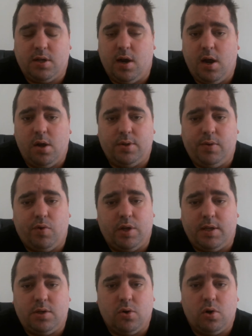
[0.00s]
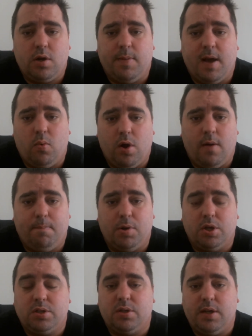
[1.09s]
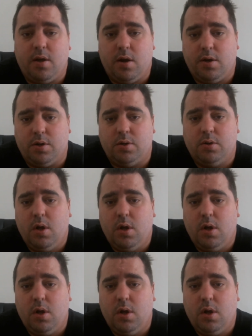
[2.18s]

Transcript: and I only really talk about what I'm personally going to do,